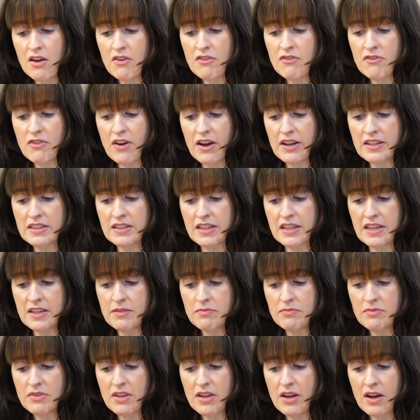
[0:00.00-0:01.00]

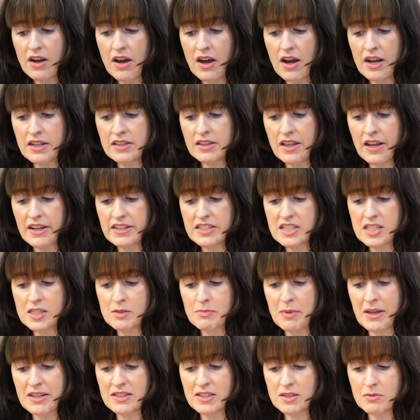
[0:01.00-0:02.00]
Finally, I'd like to
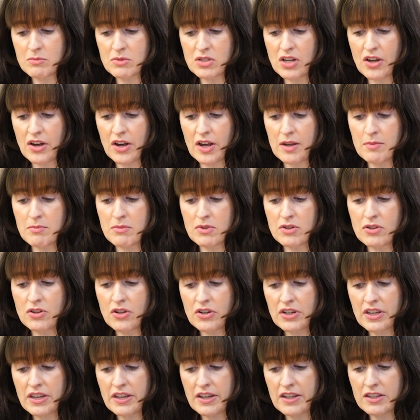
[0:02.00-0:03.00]
spend some time
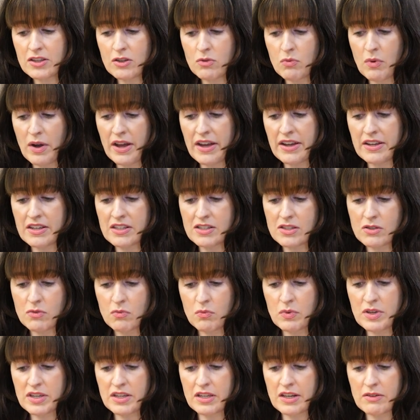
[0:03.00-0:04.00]
looking at the ways
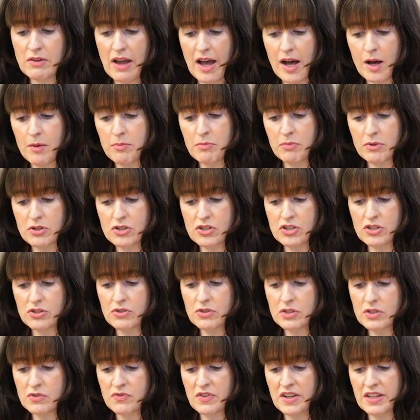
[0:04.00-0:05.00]
we can help
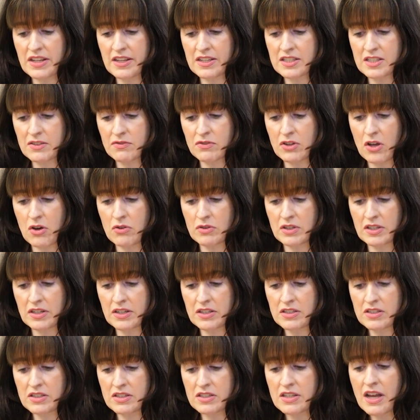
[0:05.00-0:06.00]
reduce feelings of
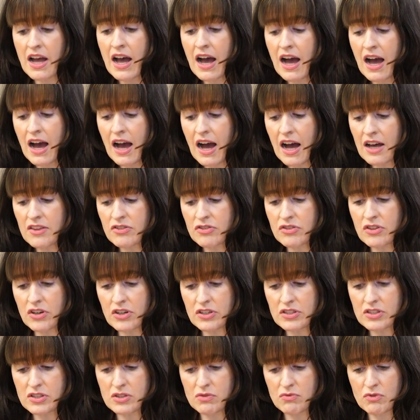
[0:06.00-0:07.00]
loneliness and
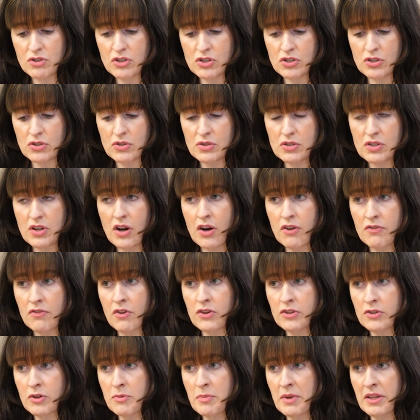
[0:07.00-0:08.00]
thus reduce our
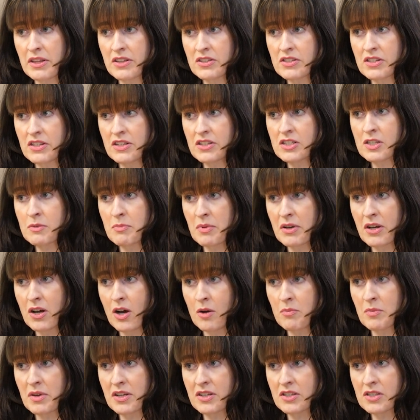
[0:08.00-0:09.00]
vulnerability to
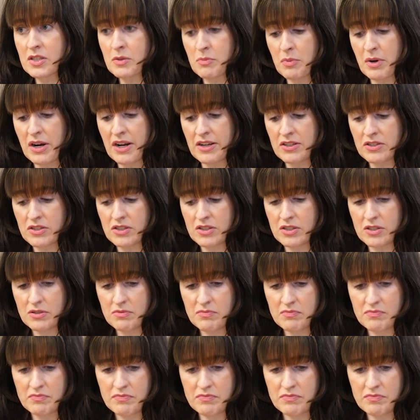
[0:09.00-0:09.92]
becoming depressed.